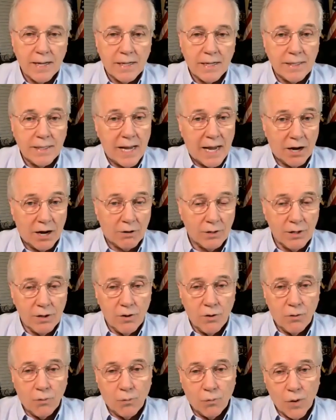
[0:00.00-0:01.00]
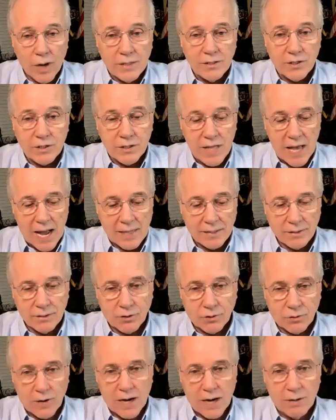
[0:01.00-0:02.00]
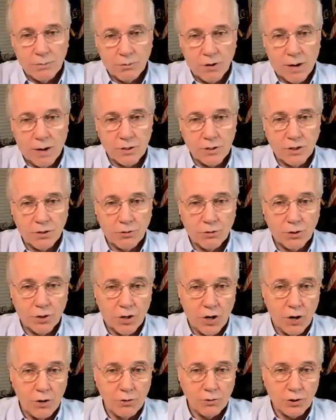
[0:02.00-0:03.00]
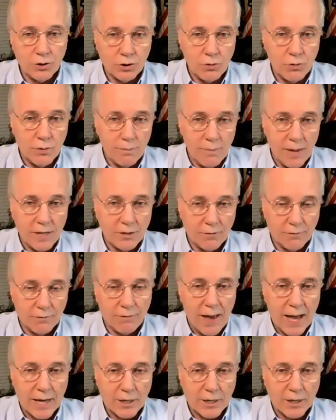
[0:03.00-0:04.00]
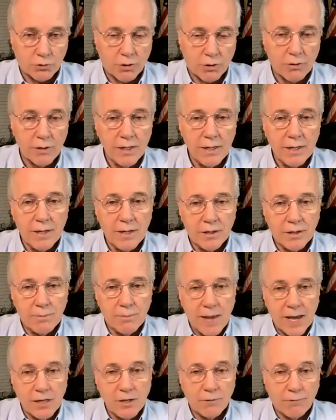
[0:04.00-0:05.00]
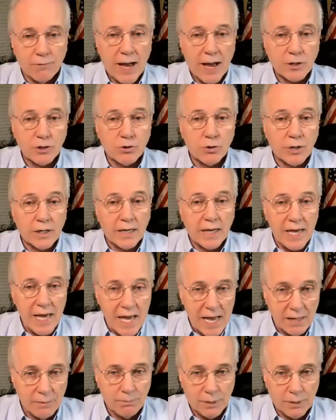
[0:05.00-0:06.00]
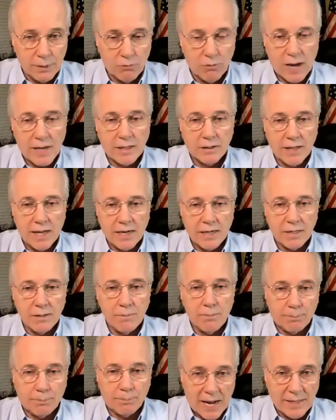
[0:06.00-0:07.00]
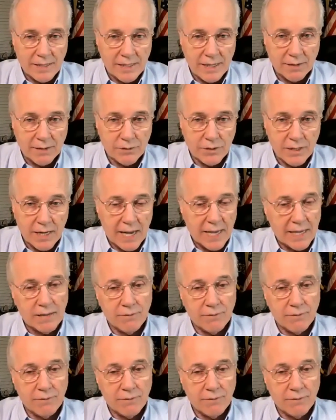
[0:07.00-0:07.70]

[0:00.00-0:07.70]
Now, once that kratom raw material goes to a manufacturer, the manufacturer can be regulated by the FDA.